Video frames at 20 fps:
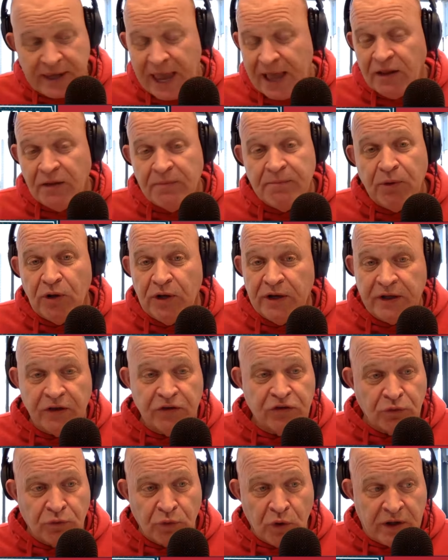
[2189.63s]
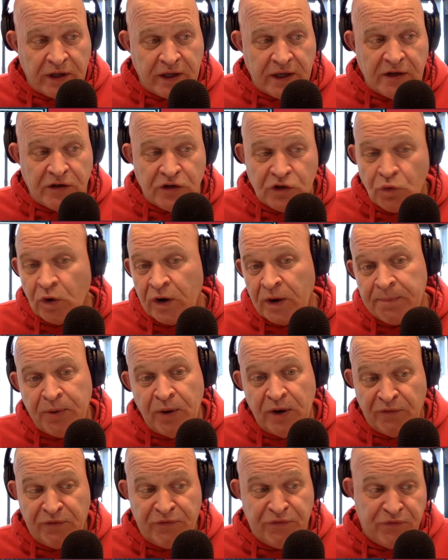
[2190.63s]
Kalen Bullock is a rookie. Do you want to
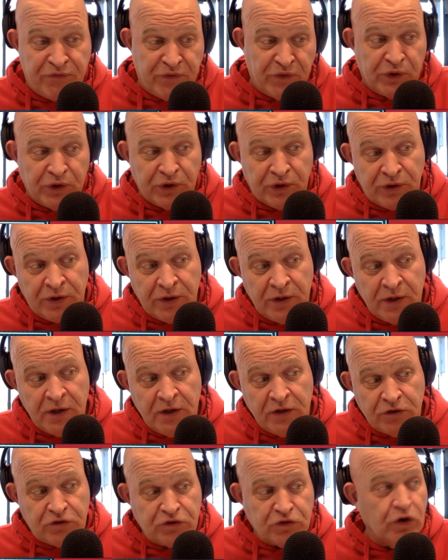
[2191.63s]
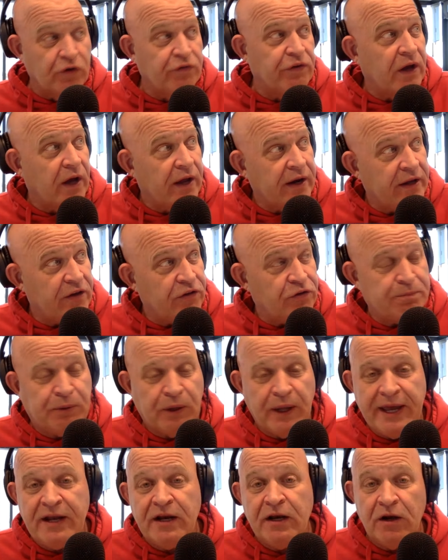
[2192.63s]
put a full serving on his
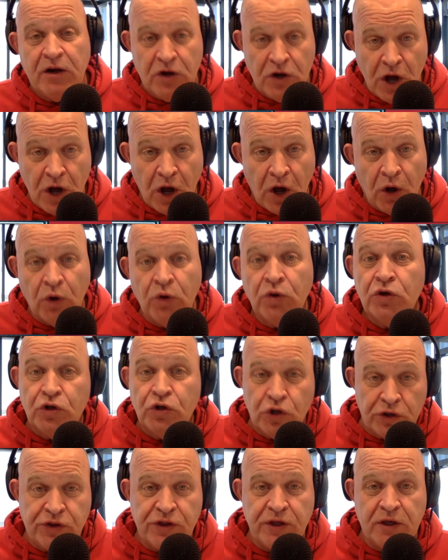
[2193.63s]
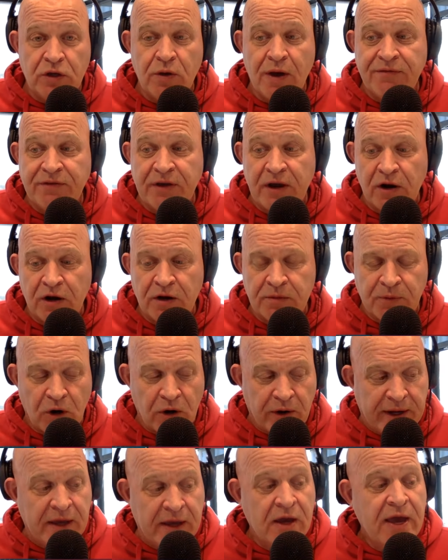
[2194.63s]
plate? No. Good thing you have Eric
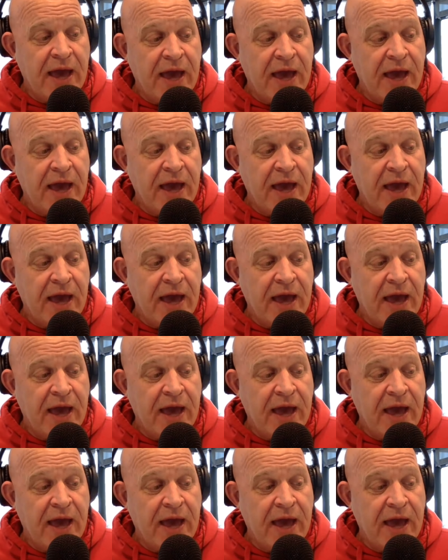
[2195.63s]
Murray.